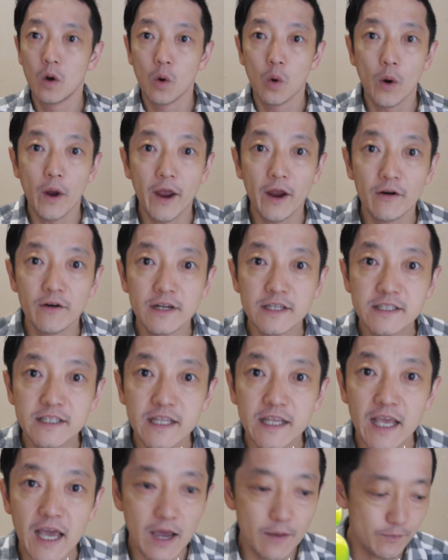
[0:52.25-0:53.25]
Where is
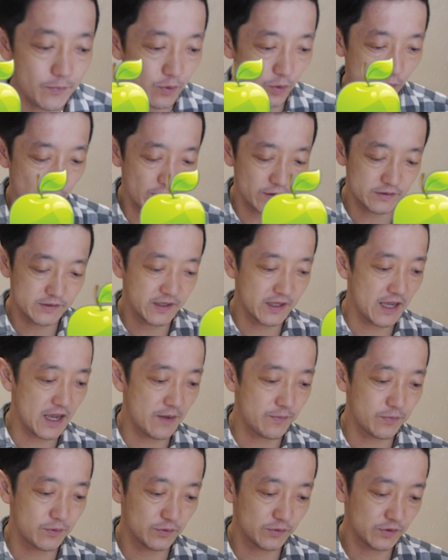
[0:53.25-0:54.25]
the apple? Where is the
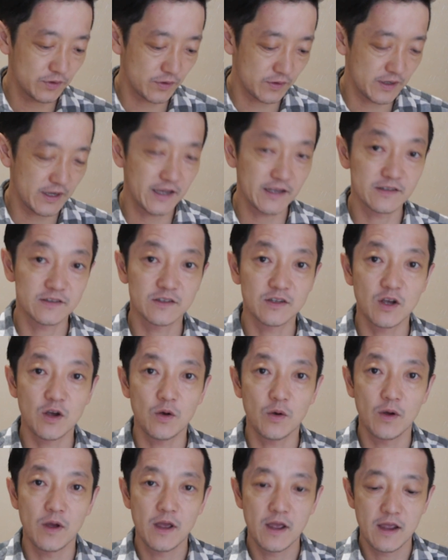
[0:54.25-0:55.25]
apple? Okay,
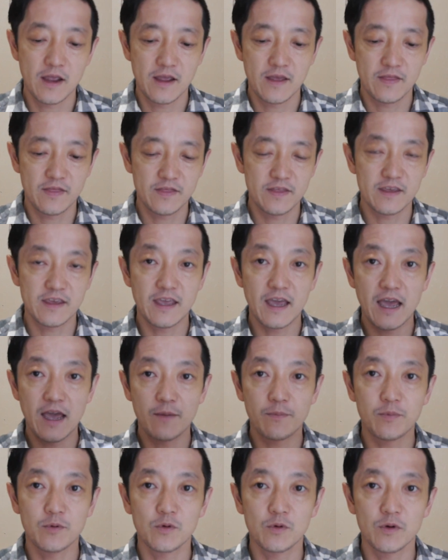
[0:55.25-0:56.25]
so the
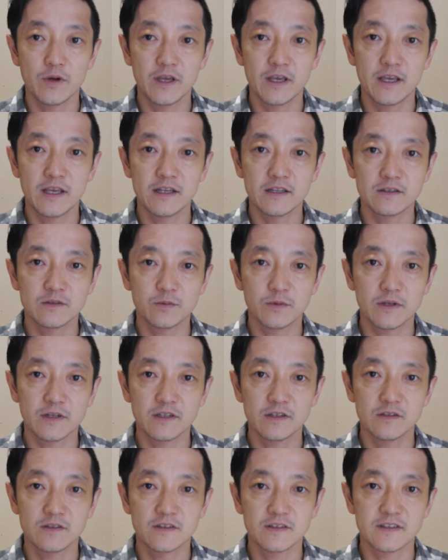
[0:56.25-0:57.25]
apple is, we're going
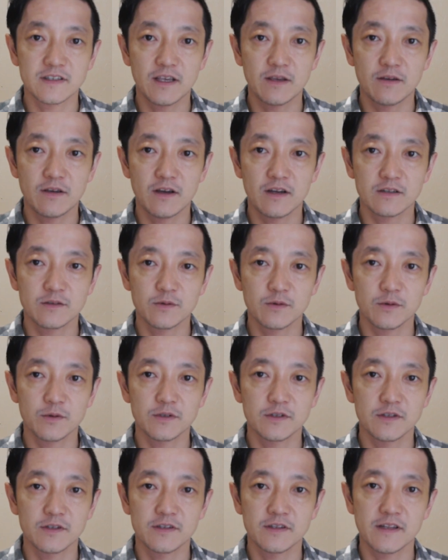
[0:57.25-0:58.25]
to use the same cards we
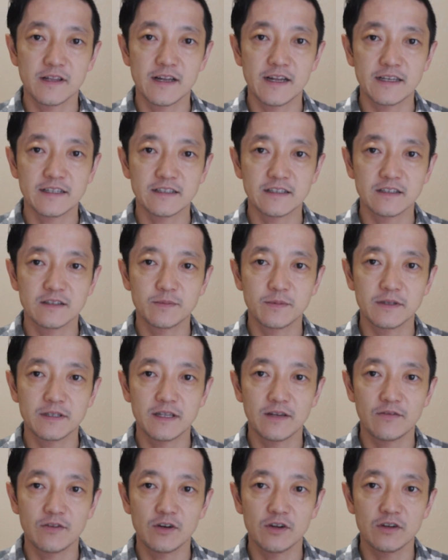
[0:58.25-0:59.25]
always use in the lessons. Please
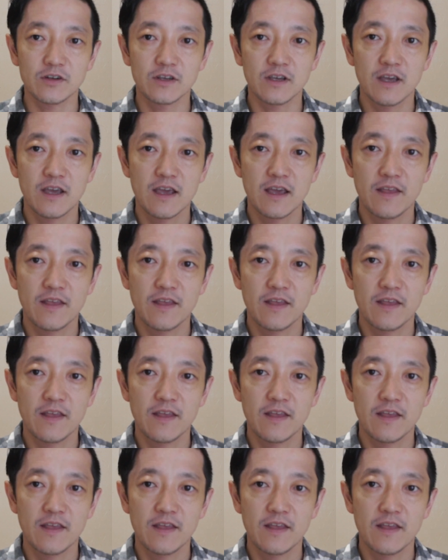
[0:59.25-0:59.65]
have a look.